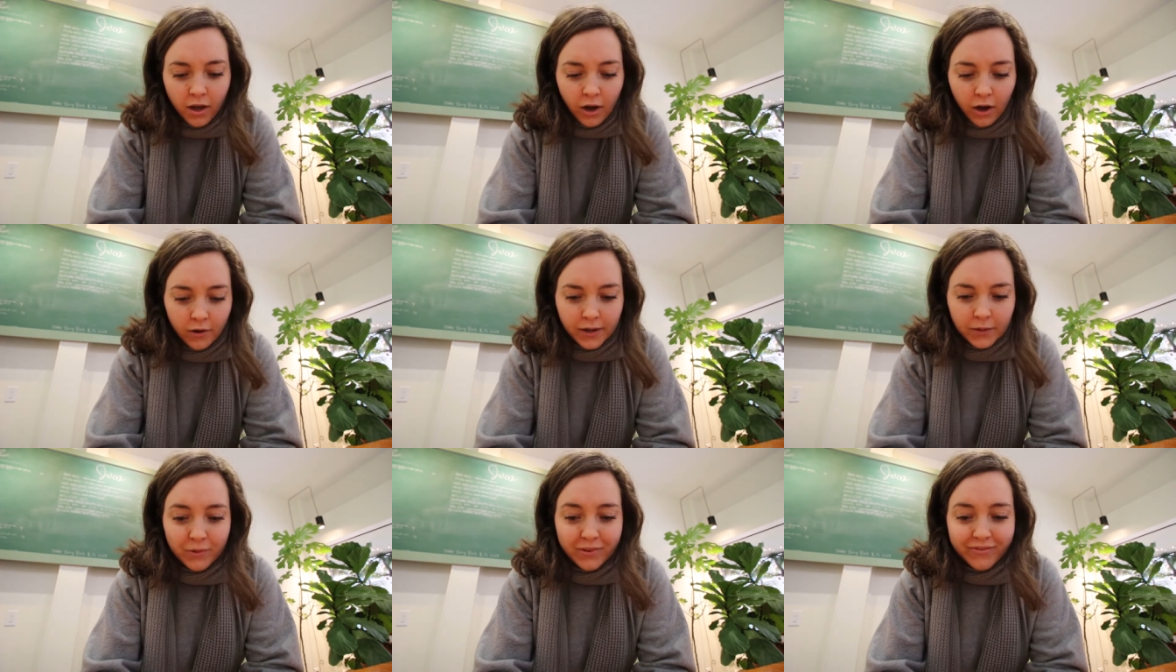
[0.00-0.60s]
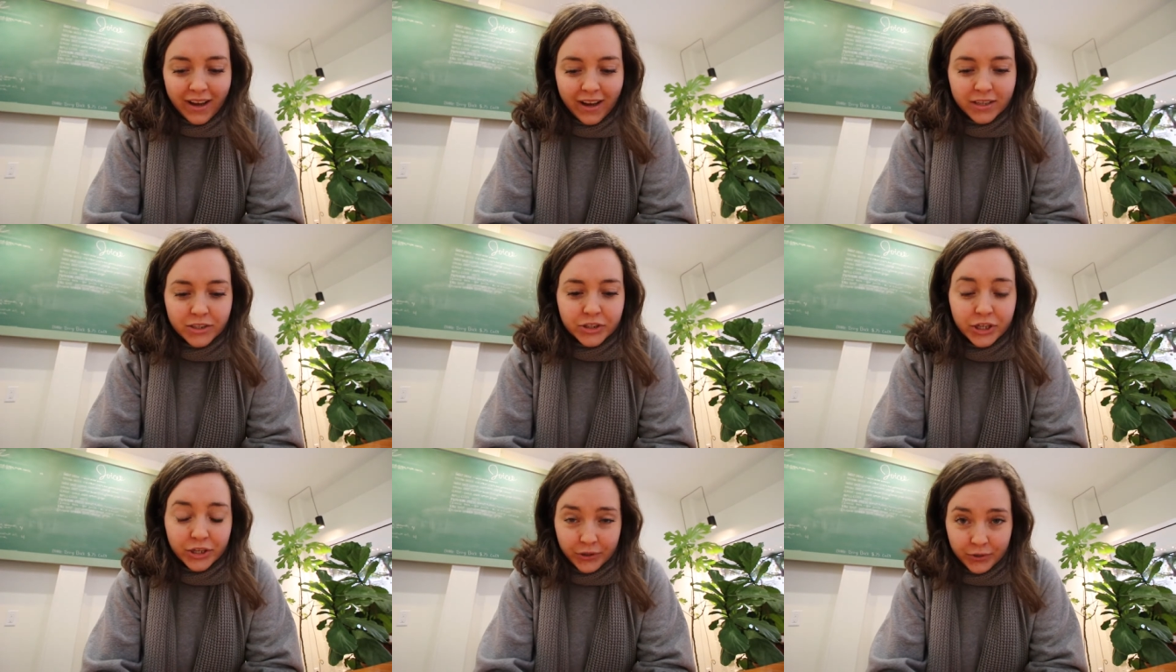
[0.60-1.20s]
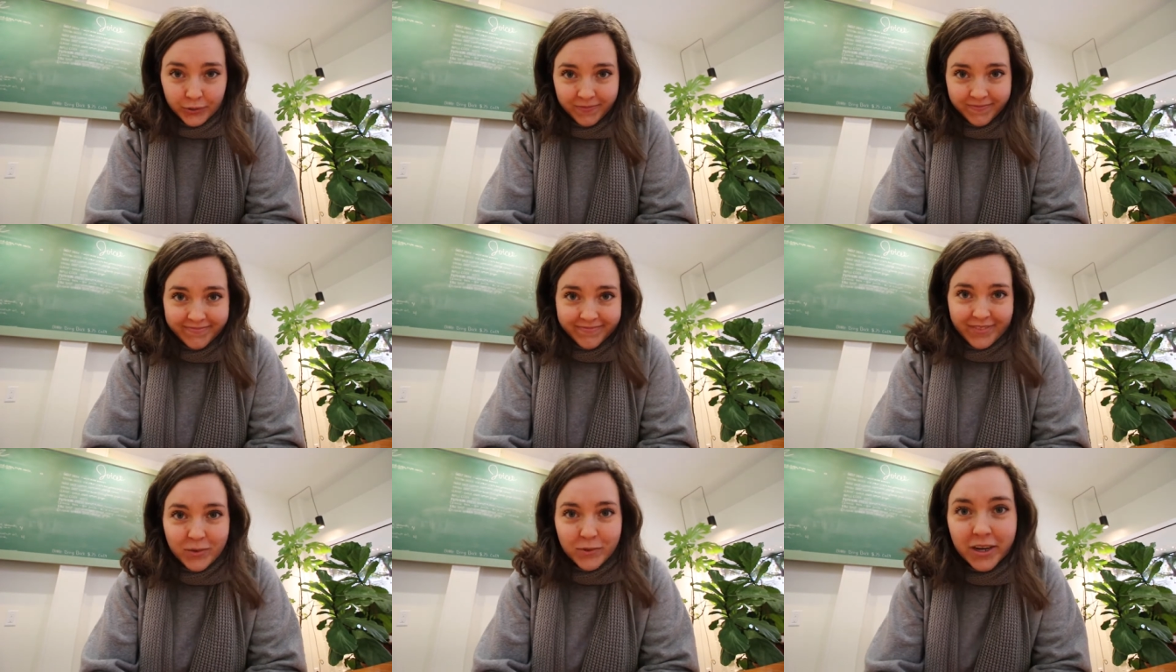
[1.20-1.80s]
All right, we've got two.
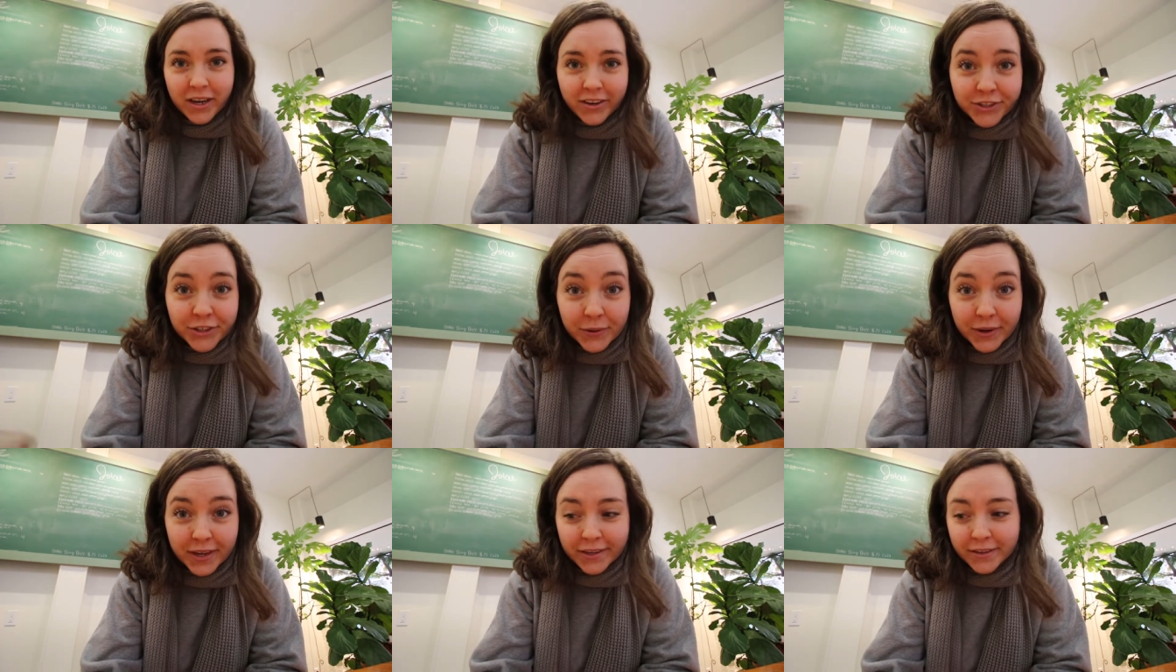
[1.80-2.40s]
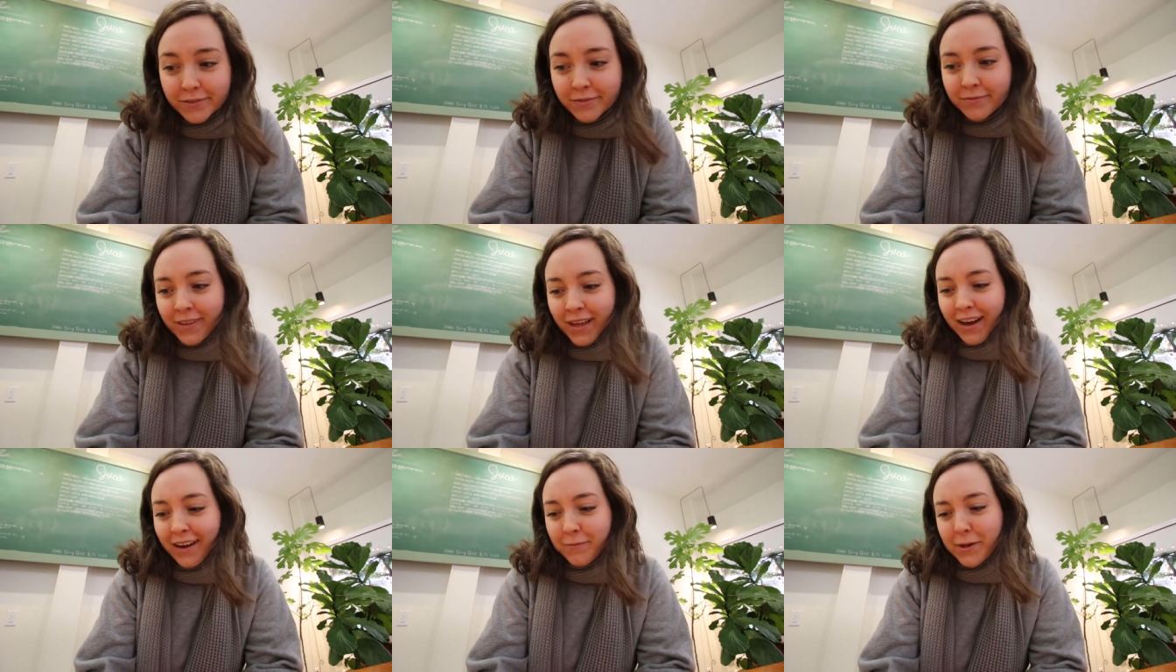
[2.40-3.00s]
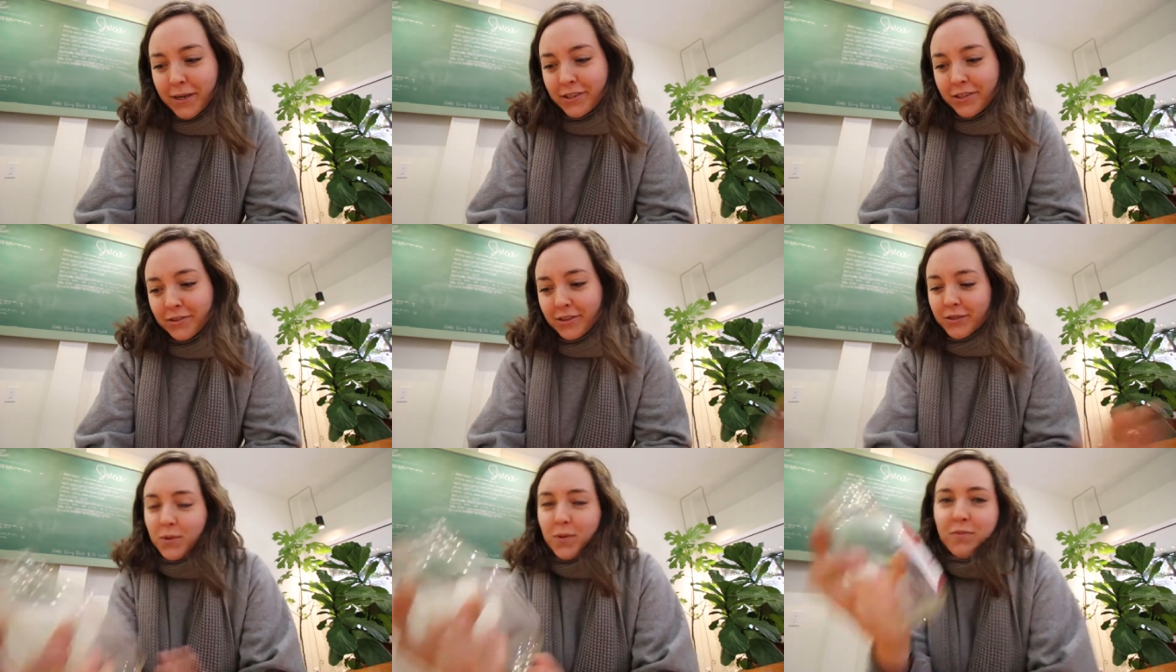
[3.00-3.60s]
We are doing, I'm gonna
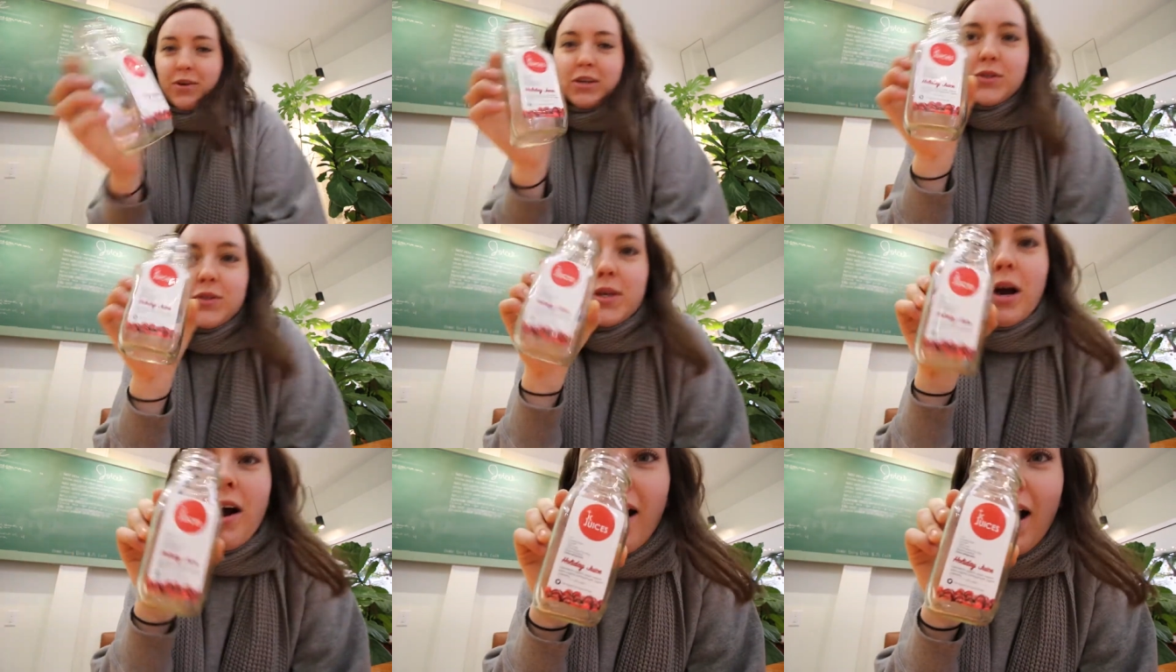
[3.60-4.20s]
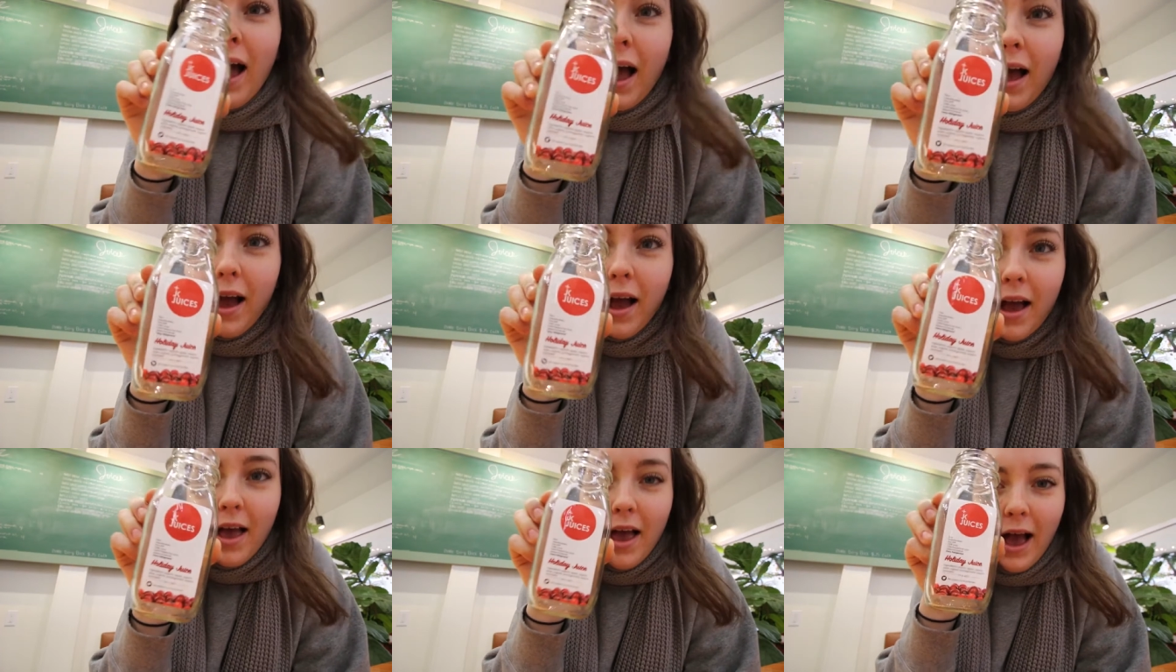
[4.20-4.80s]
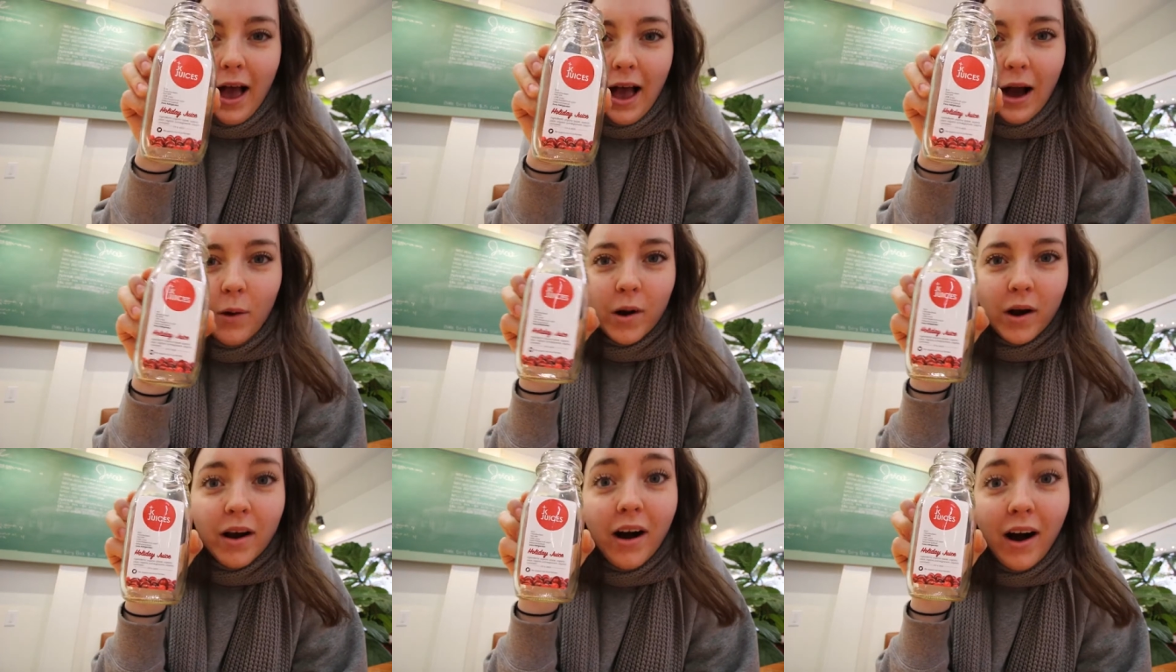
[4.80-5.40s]
do this one first
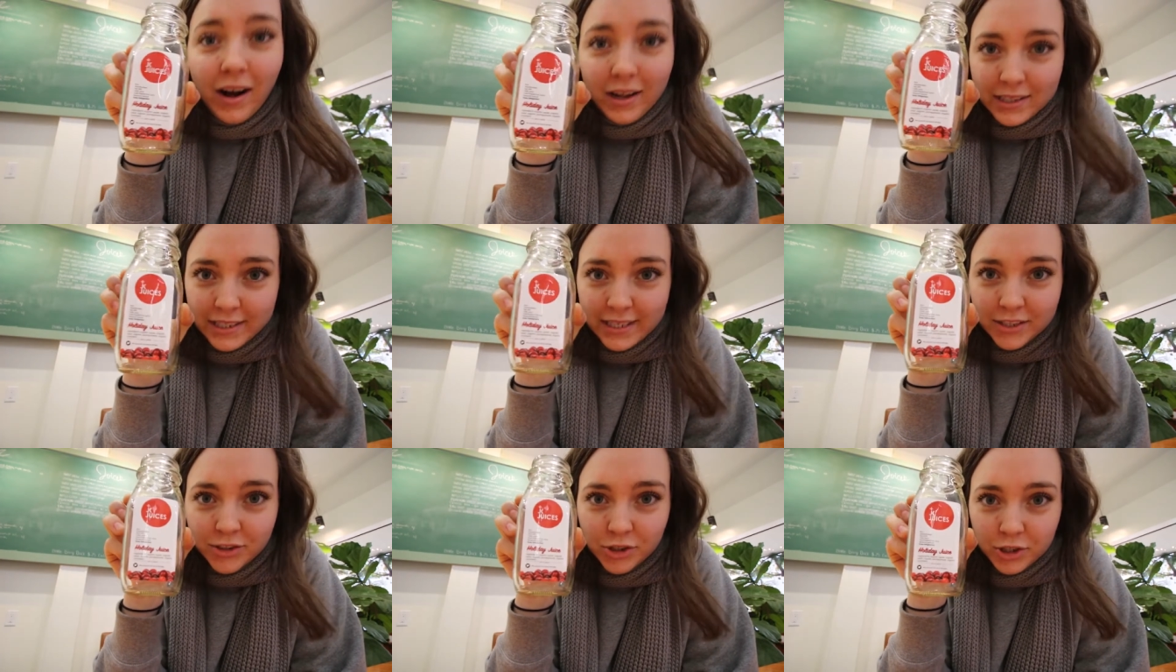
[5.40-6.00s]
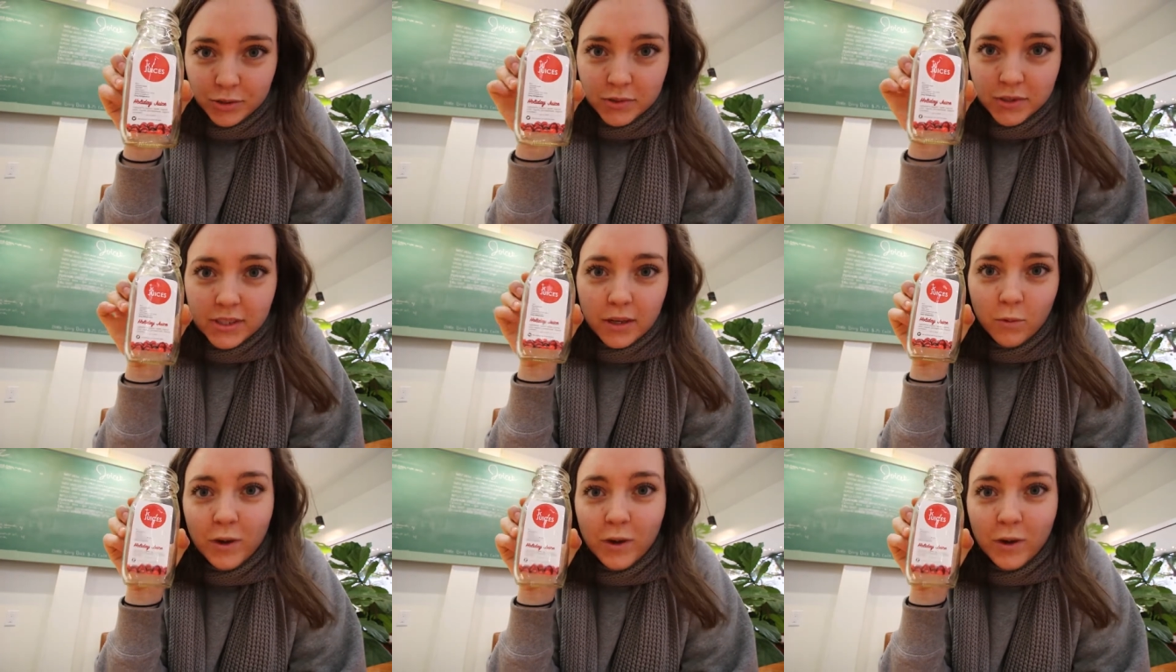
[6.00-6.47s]
our holiday juice.